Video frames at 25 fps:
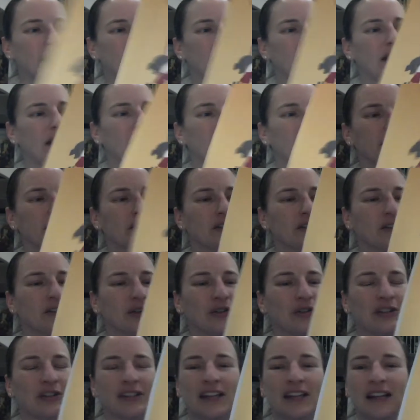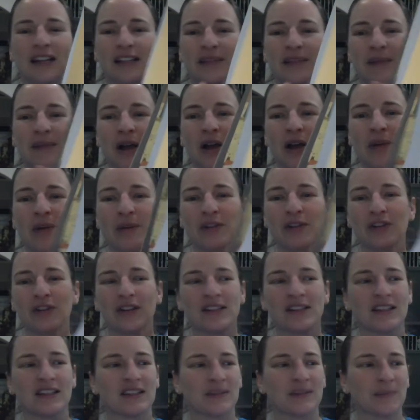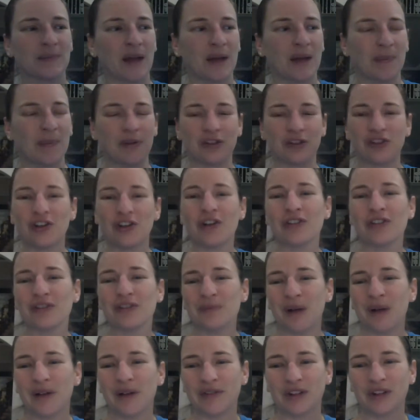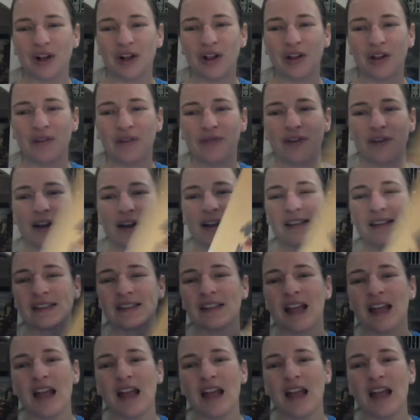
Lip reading: And so she takes him home and dresses him up and shows him off to all her friends,